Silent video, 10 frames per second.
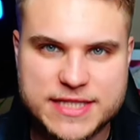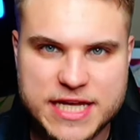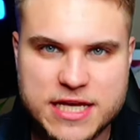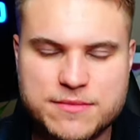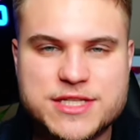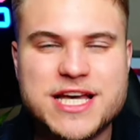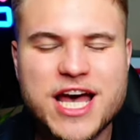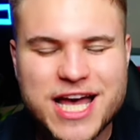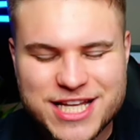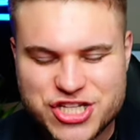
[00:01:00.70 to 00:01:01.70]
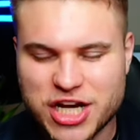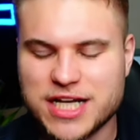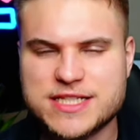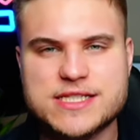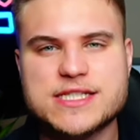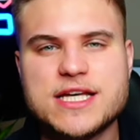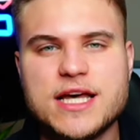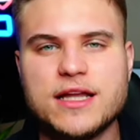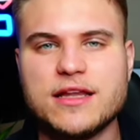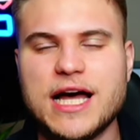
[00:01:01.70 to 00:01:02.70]
teams, just
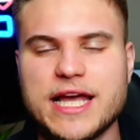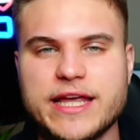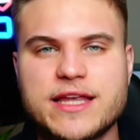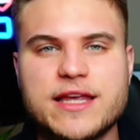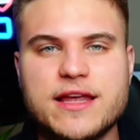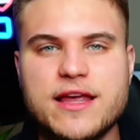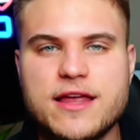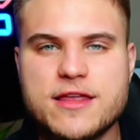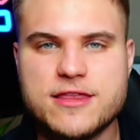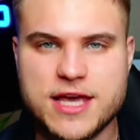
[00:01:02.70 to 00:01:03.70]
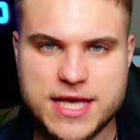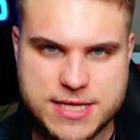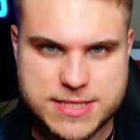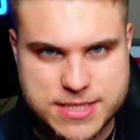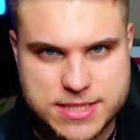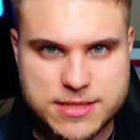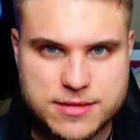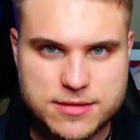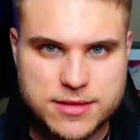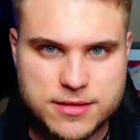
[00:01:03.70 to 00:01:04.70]
like this.
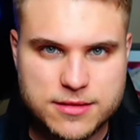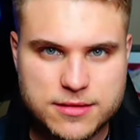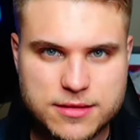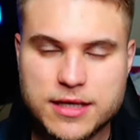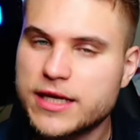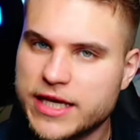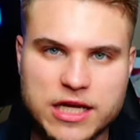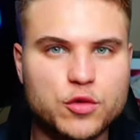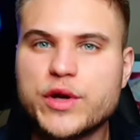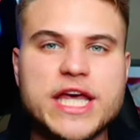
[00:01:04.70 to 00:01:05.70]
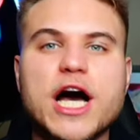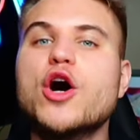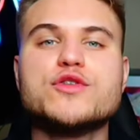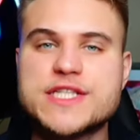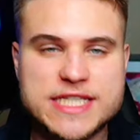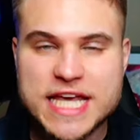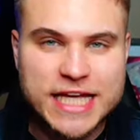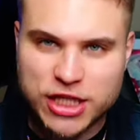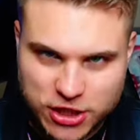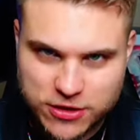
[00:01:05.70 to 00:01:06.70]
Here we go,
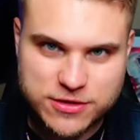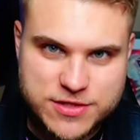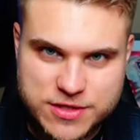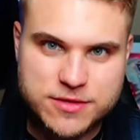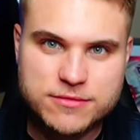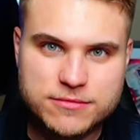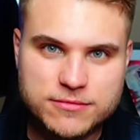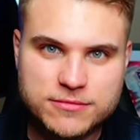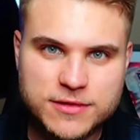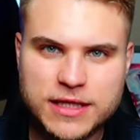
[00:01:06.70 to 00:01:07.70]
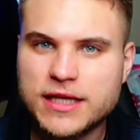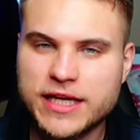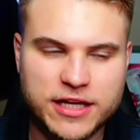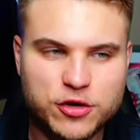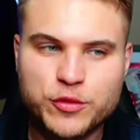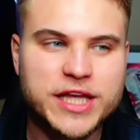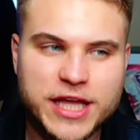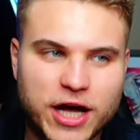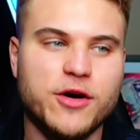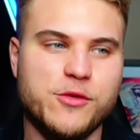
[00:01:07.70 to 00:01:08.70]
Steelers. Here we
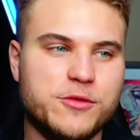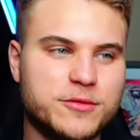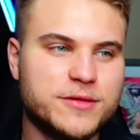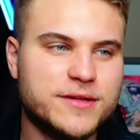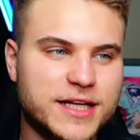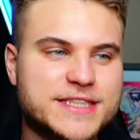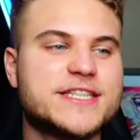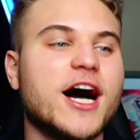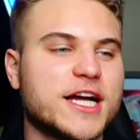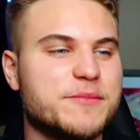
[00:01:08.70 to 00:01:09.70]
go. Let's talk